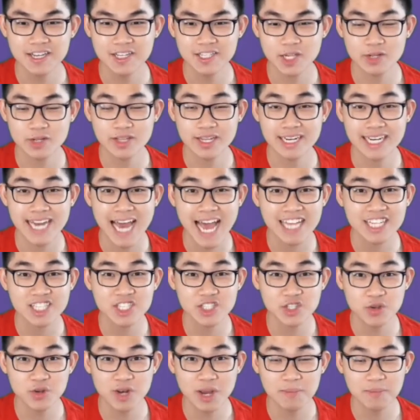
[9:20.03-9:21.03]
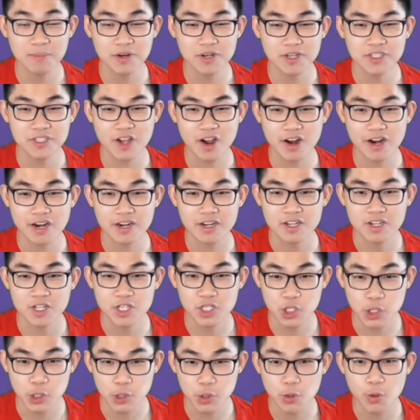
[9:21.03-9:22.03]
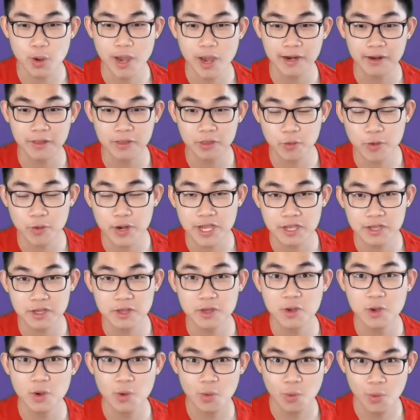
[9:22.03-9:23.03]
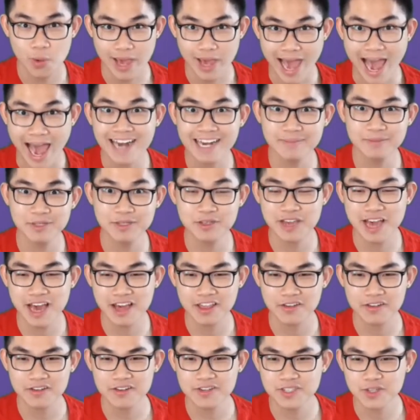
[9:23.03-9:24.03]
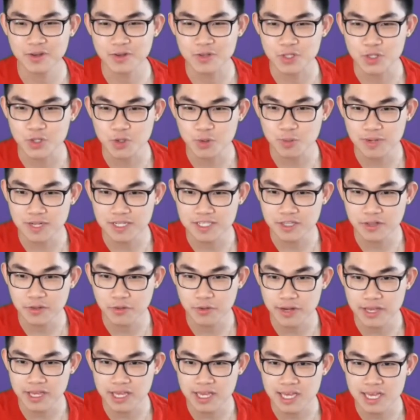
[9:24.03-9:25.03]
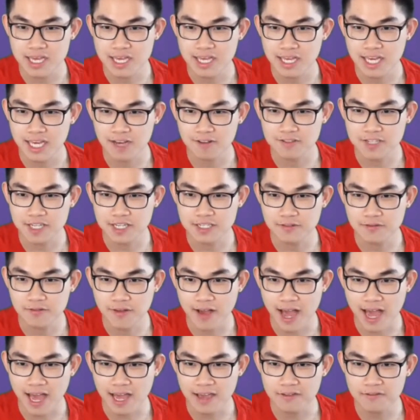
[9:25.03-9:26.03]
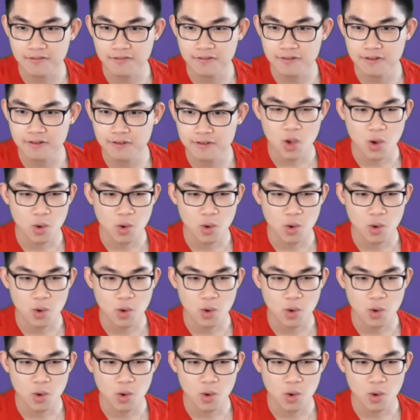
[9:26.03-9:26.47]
So the last 2 numbers are 2 and 3, we add them together. So 2 plus 3 gives us 5.